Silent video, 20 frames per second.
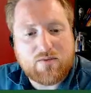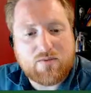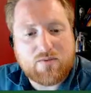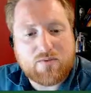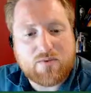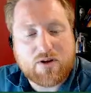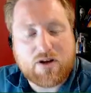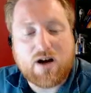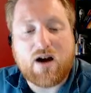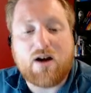
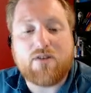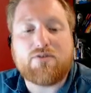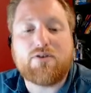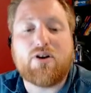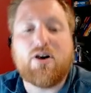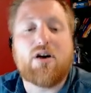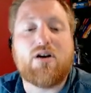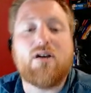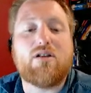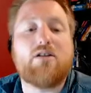
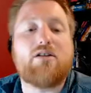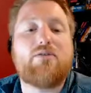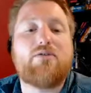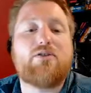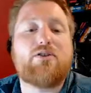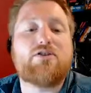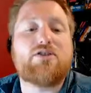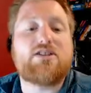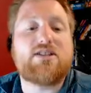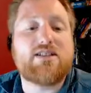recover all of
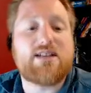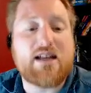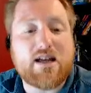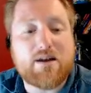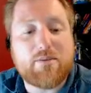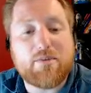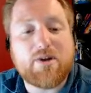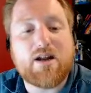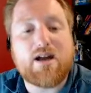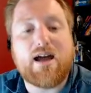your
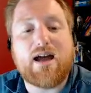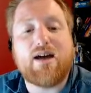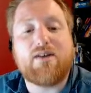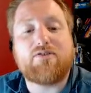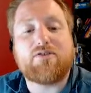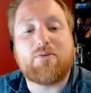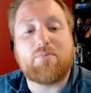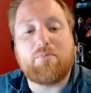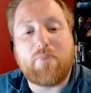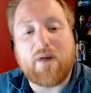stamina
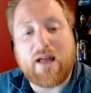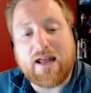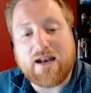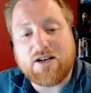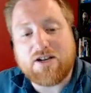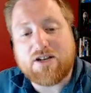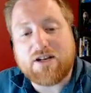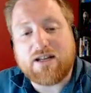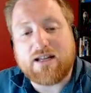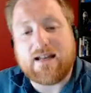after
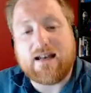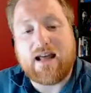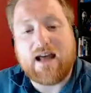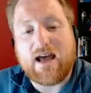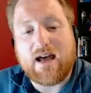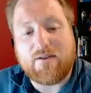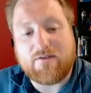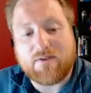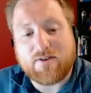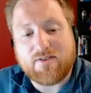banishing an
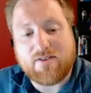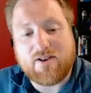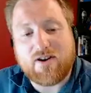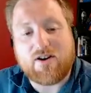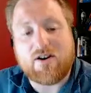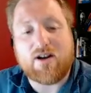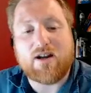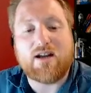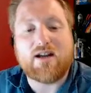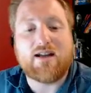
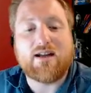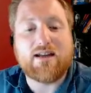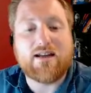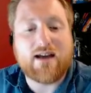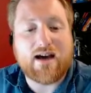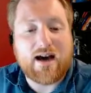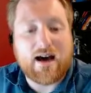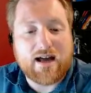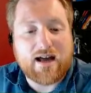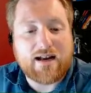adversary.
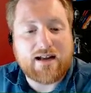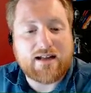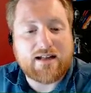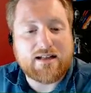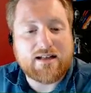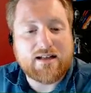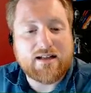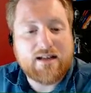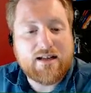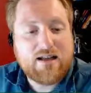Got it.